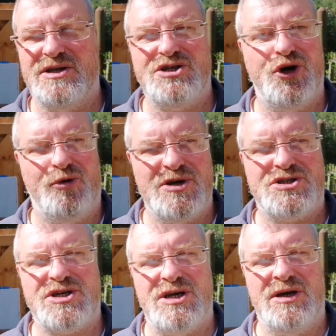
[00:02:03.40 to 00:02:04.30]
the
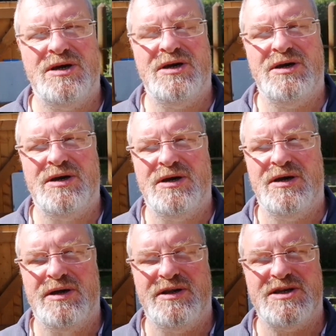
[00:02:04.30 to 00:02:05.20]
geometry,
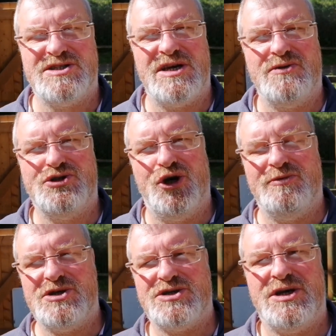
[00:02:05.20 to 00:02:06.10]
the internal
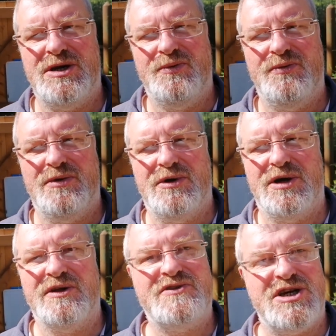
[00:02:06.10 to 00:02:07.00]
geometry,
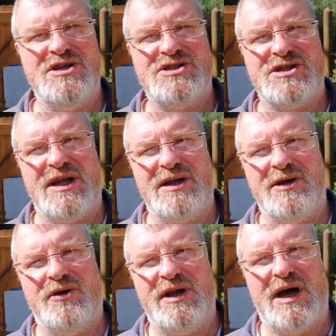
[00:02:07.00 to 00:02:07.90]
will have changed
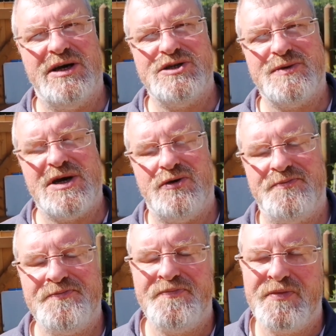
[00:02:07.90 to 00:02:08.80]
slightly on that as
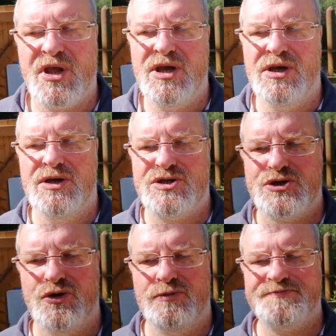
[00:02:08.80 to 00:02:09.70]
well.
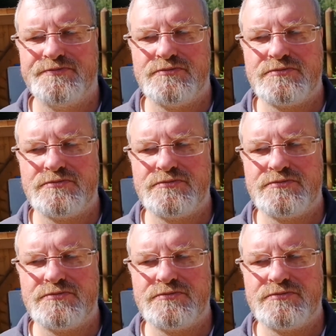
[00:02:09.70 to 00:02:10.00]
So